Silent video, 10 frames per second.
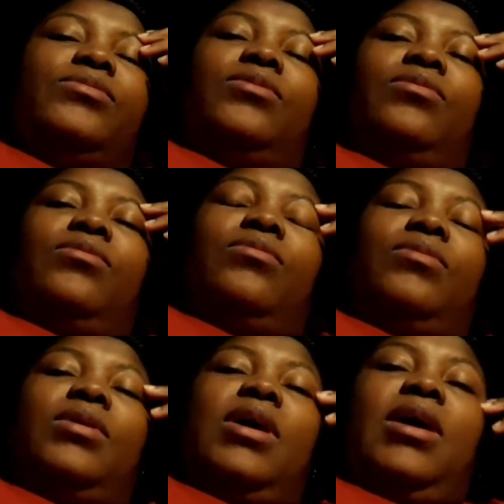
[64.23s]
so
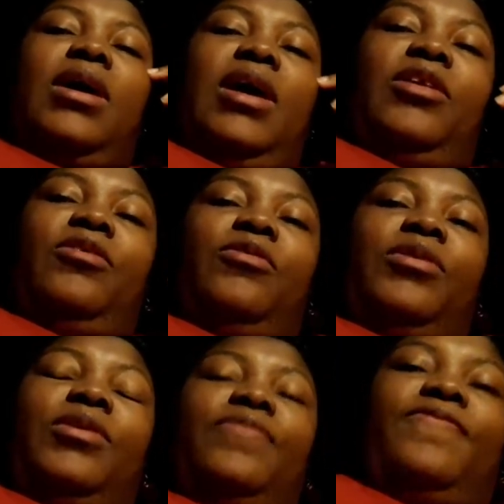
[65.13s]
i don't know
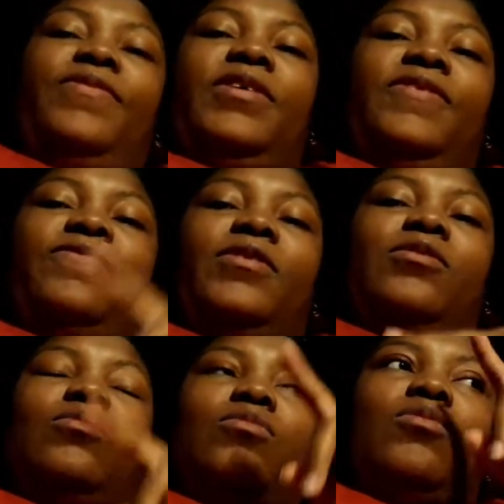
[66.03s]
if this
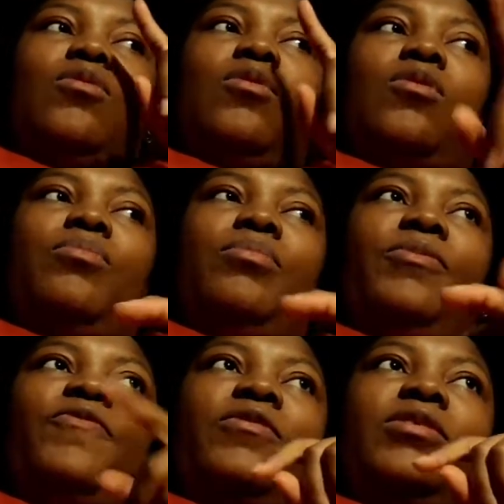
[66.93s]
vlog will go up
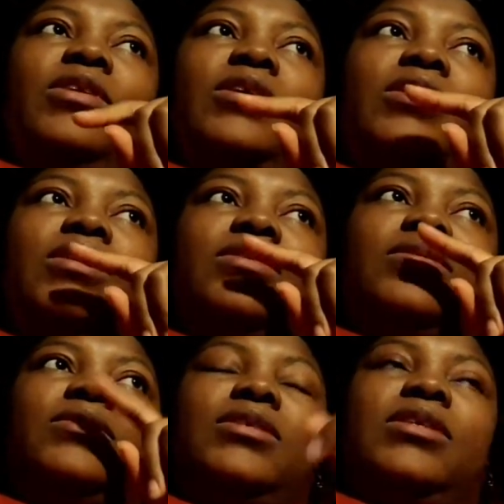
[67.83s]
before they
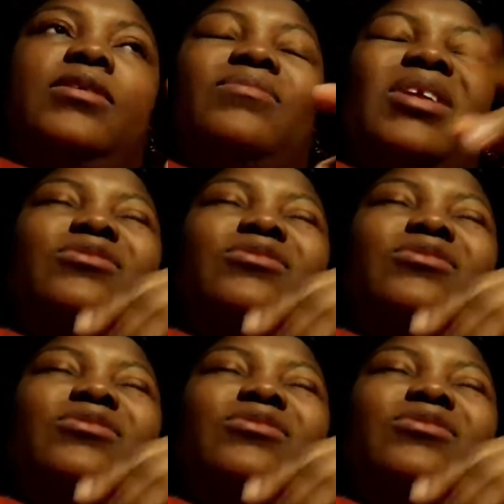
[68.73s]
sit down ah.